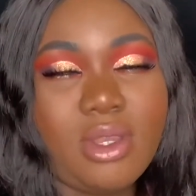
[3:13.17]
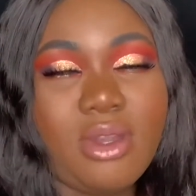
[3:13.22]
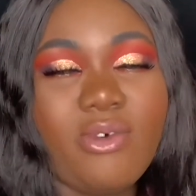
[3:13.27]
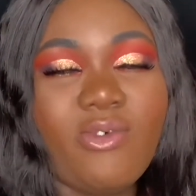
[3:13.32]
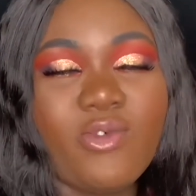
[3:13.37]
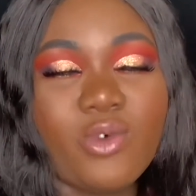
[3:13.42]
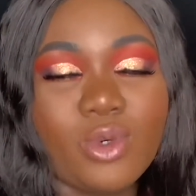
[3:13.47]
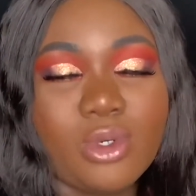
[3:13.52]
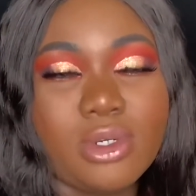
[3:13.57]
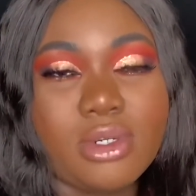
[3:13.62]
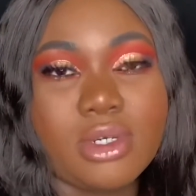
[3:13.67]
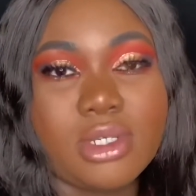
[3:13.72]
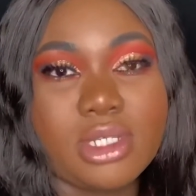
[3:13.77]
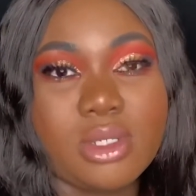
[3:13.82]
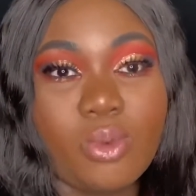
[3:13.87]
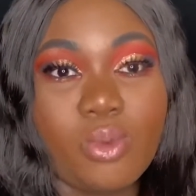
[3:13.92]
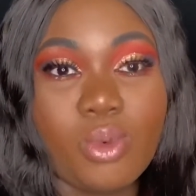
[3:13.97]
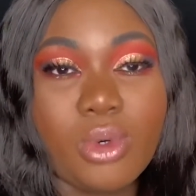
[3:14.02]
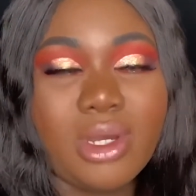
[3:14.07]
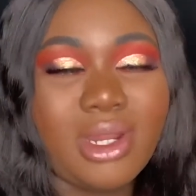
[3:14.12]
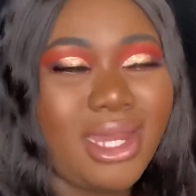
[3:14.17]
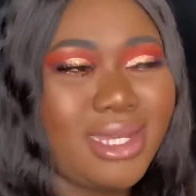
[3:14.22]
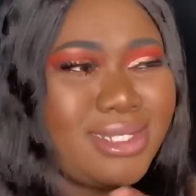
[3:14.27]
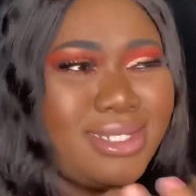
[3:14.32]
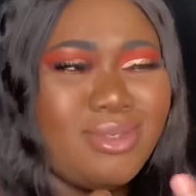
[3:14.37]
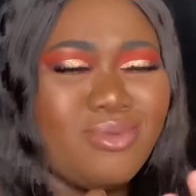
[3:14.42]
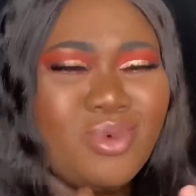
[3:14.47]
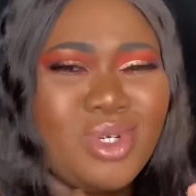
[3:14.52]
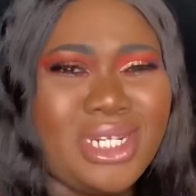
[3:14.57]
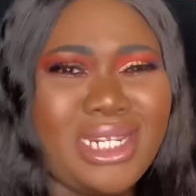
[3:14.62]
4 looks in
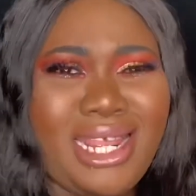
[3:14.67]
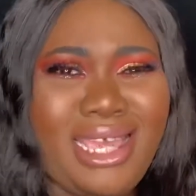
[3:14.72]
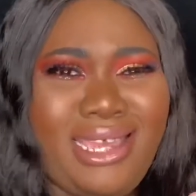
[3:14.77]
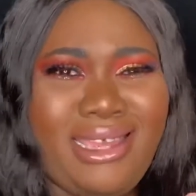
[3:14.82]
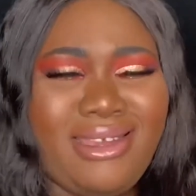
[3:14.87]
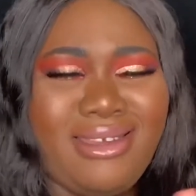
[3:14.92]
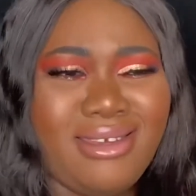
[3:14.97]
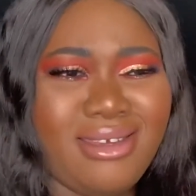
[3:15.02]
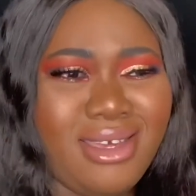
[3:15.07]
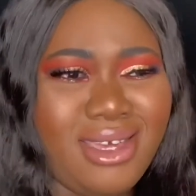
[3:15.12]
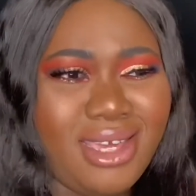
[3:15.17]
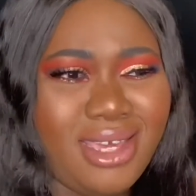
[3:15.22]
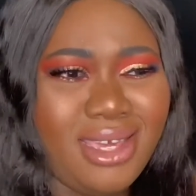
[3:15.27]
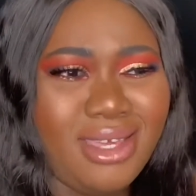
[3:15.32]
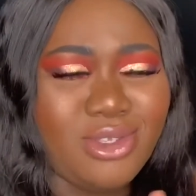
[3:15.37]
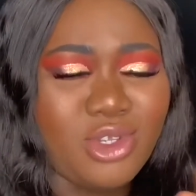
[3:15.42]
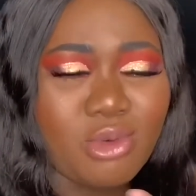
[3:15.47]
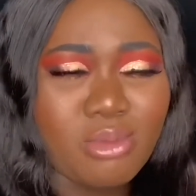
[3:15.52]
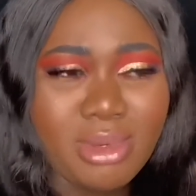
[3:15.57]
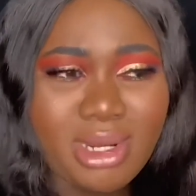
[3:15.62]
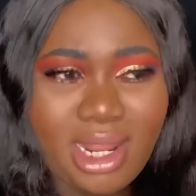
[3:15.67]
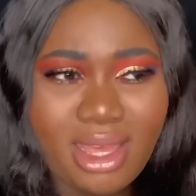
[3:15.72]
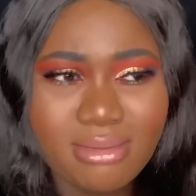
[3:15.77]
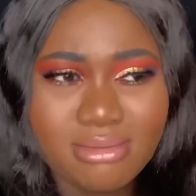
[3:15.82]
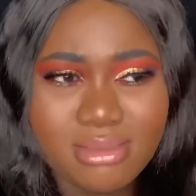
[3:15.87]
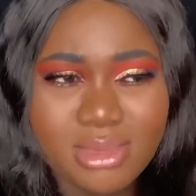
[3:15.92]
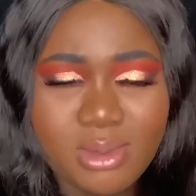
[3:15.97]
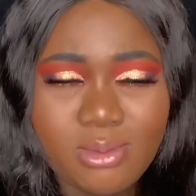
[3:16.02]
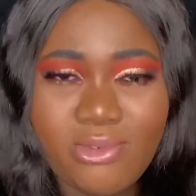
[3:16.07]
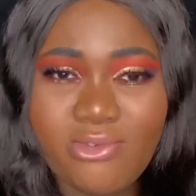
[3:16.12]
actually one night. It took me like
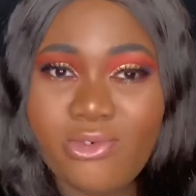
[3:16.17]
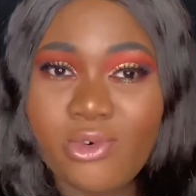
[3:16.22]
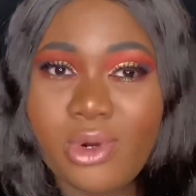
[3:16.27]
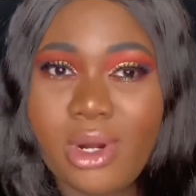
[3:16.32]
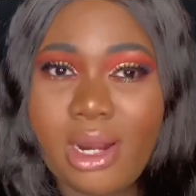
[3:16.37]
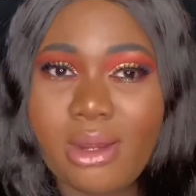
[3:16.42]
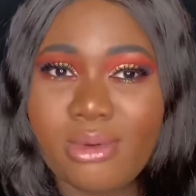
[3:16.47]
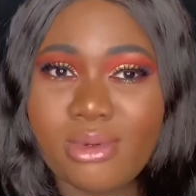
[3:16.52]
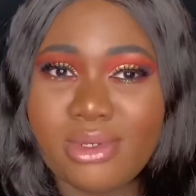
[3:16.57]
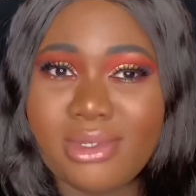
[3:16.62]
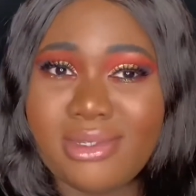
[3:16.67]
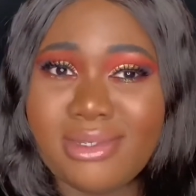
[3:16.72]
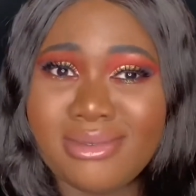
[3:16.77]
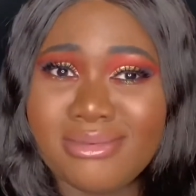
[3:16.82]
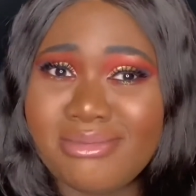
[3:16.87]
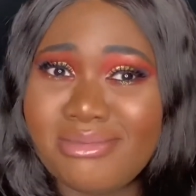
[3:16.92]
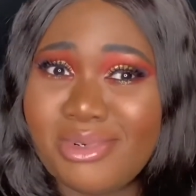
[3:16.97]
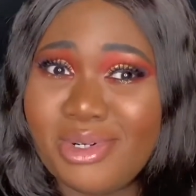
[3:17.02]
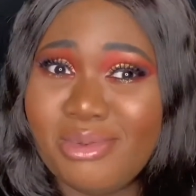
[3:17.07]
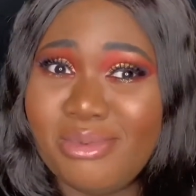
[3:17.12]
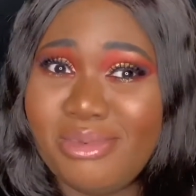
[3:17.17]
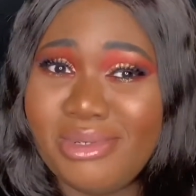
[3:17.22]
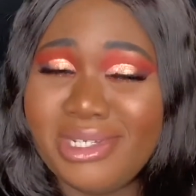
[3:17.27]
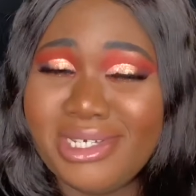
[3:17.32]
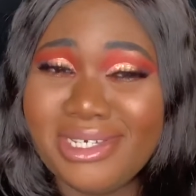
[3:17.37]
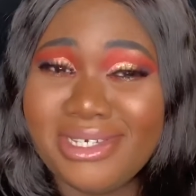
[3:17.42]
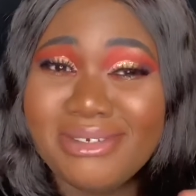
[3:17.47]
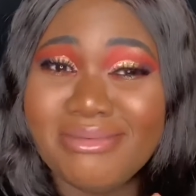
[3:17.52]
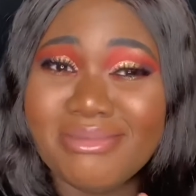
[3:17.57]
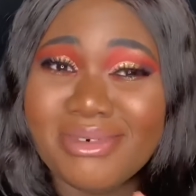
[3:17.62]
maybe 4 hours probably,
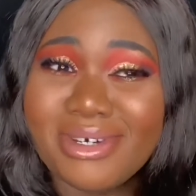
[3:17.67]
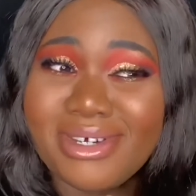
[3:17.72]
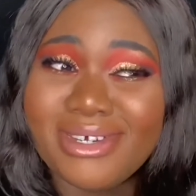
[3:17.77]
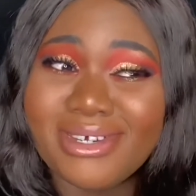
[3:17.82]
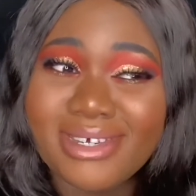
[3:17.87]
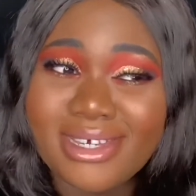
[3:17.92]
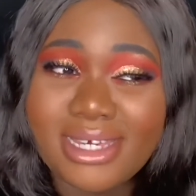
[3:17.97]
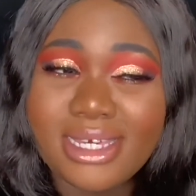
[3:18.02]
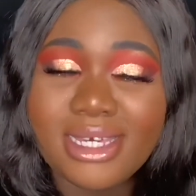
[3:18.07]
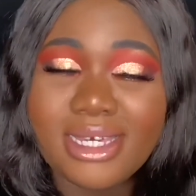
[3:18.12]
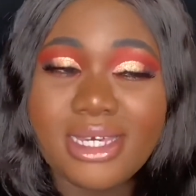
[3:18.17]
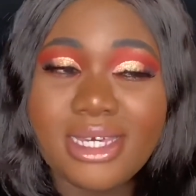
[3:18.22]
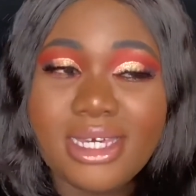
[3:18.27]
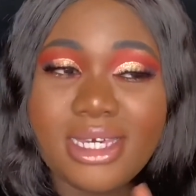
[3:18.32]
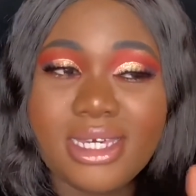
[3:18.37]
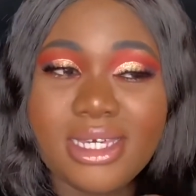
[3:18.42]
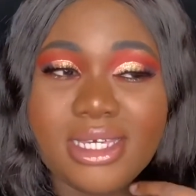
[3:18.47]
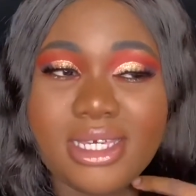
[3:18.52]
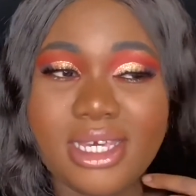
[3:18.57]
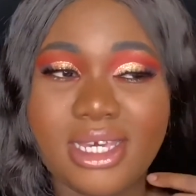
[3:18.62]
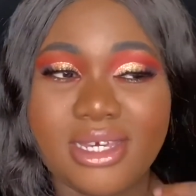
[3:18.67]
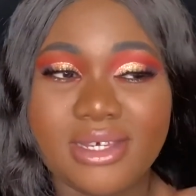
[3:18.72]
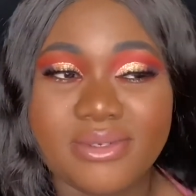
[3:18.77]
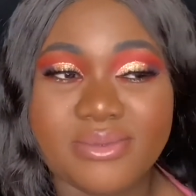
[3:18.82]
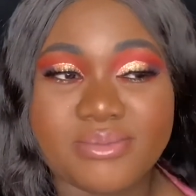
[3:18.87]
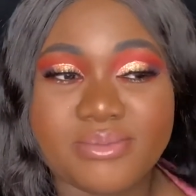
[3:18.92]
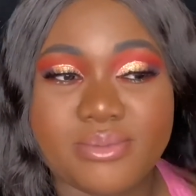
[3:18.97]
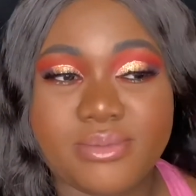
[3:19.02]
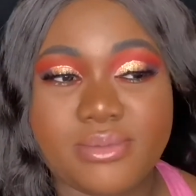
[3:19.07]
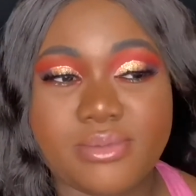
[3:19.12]
but yeah,
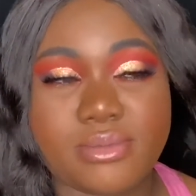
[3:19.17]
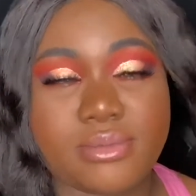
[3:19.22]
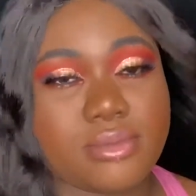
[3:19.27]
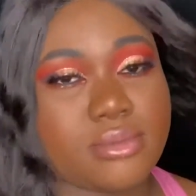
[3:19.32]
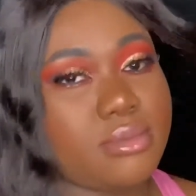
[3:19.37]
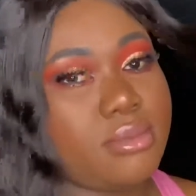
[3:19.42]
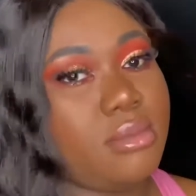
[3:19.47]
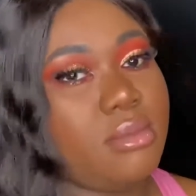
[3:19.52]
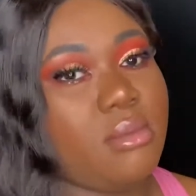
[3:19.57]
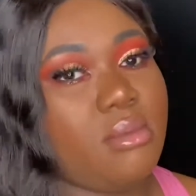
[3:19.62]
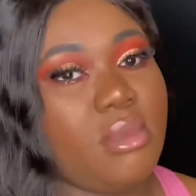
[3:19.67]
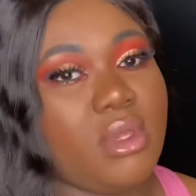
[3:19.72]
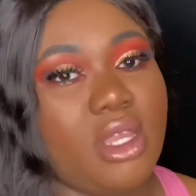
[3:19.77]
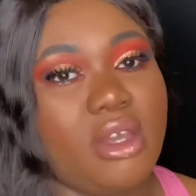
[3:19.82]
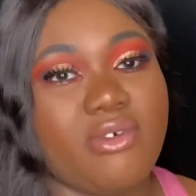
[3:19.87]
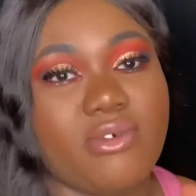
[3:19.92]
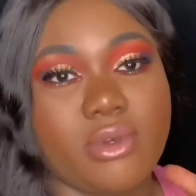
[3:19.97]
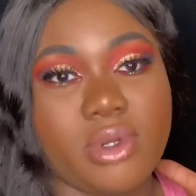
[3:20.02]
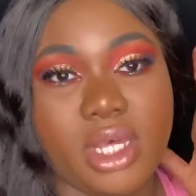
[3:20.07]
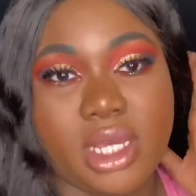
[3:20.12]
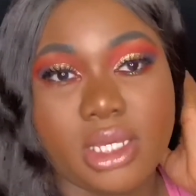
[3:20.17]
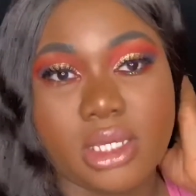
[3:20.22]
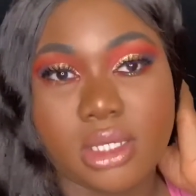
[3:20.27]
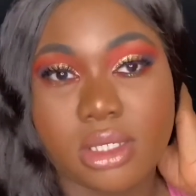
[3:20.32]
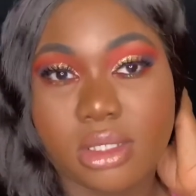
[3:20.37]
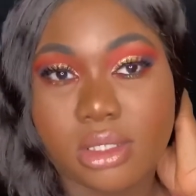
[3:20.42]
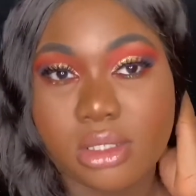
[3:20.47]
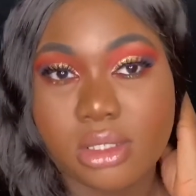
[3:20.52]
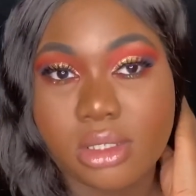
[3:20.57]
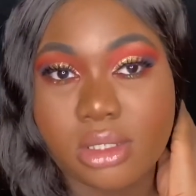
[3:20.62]
I feel like,
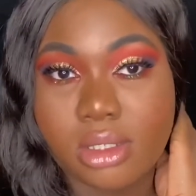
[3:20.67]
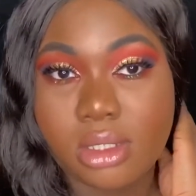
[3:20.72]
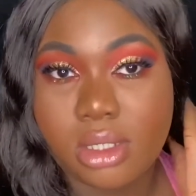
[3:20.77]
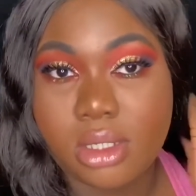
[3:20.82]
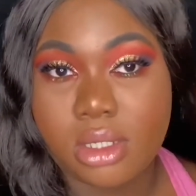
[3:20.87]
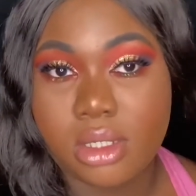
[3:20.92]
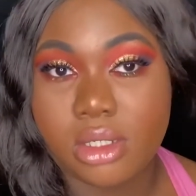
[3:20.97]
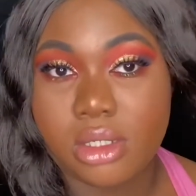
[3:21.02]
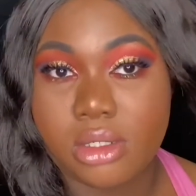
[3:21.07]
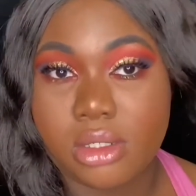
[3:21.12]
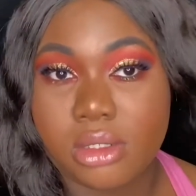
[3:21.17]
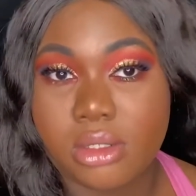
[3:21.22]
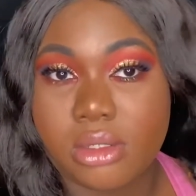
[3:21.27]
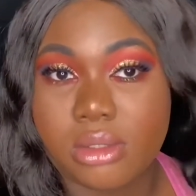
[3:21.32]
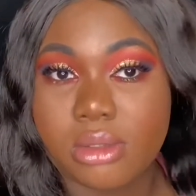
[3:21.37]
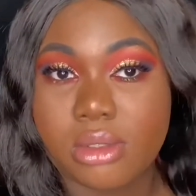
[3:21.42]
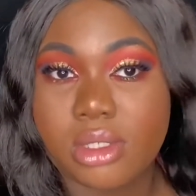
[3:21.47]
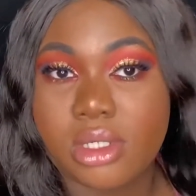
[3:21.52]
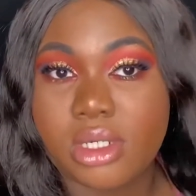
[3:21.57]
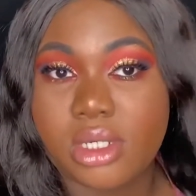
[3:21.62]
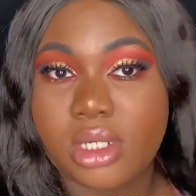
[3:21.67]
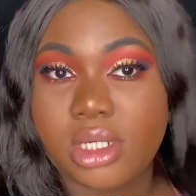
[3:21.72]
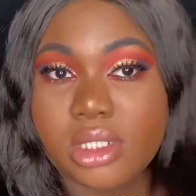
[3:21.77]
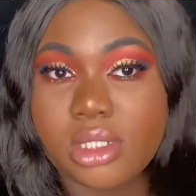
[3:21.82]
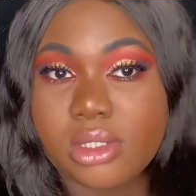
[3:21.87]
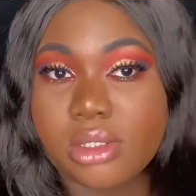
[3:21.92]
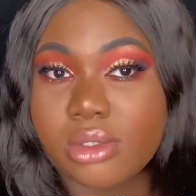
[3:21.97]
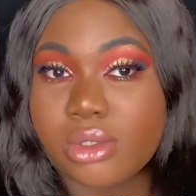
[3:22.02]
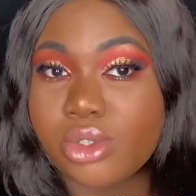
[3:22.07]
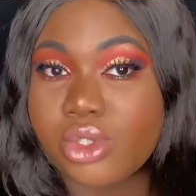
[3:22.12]
you know, I
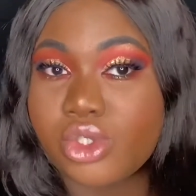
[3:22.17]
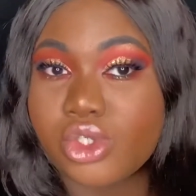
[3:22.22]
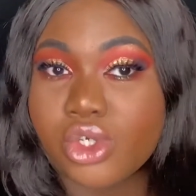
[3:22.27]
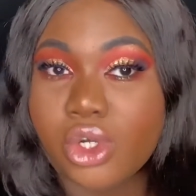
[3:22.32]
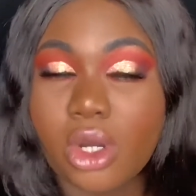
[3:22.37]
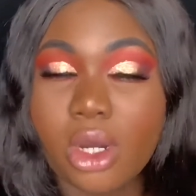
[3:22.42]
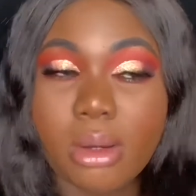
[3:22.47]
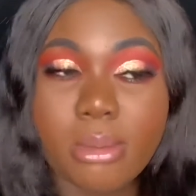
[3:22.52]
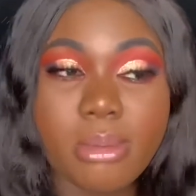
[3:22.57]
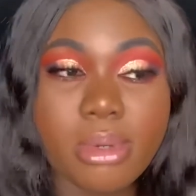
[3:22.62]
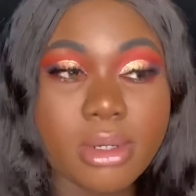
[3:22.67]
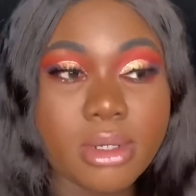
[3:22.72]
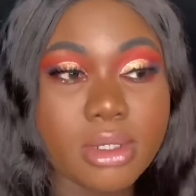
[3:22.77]
did a good job.